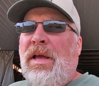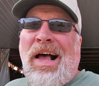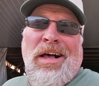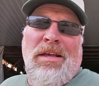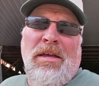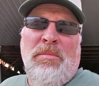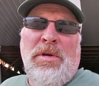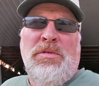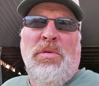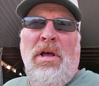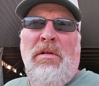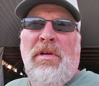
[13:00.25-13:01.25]
I'll give them a
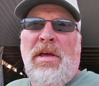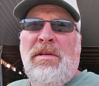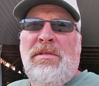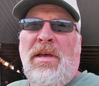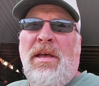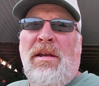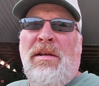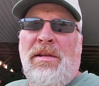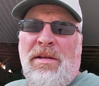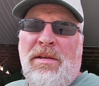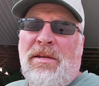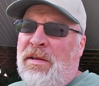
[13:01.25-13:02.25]
12 out of 10.
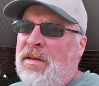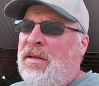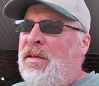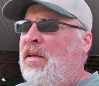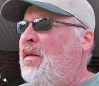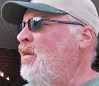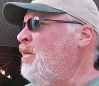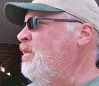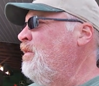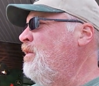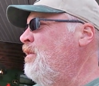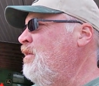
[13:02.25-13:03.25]
And
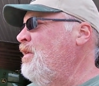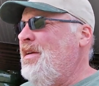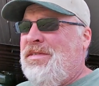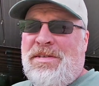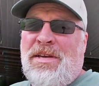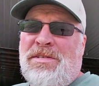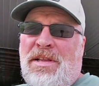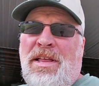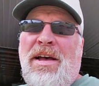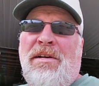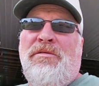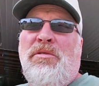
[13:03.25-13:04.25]
that says a
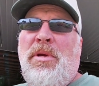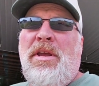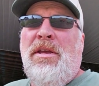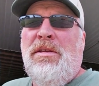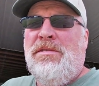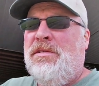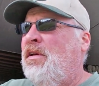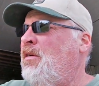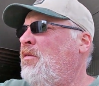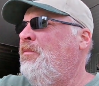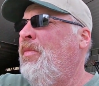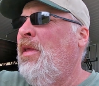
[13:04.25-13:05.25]
lot for me. So,
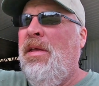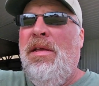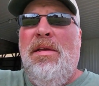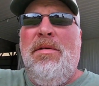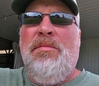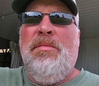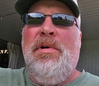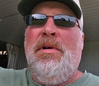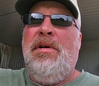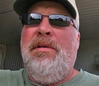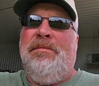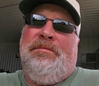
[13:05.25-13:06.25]

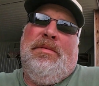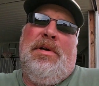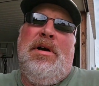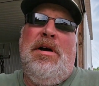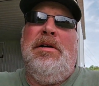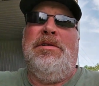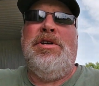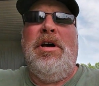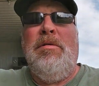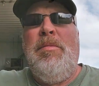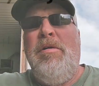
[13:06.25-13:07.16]
but all right, check them